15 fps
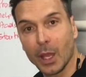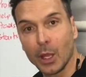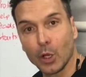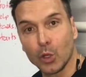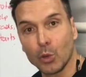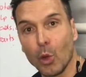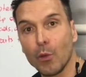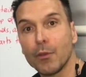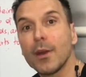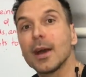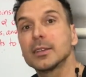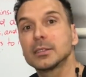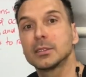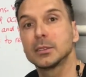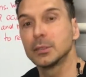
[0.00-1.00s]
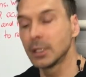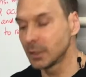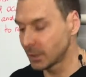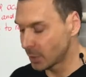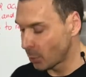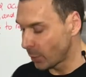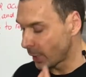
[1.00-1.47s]
grow faster, and
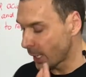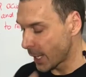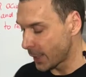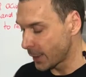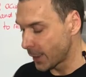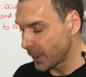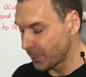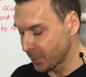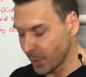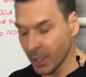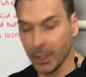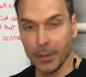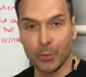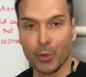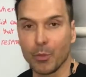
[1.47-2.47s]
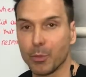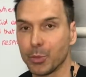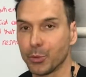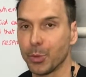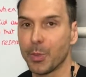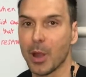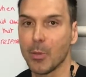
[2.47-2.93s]
so we can
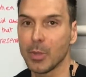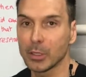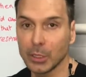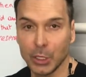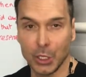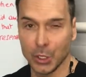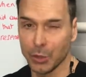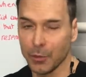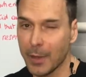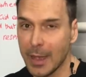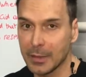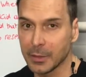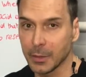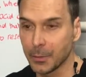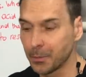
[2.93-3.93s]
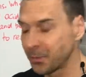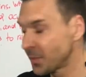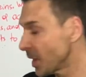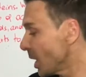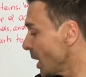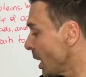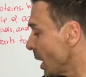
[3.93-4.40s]
repair muscle tissue faster.
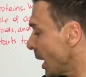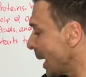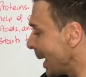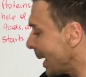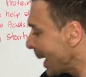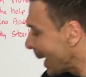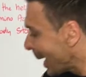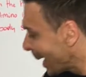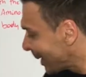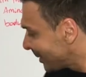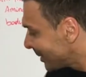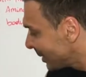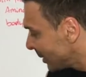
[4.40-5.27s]
And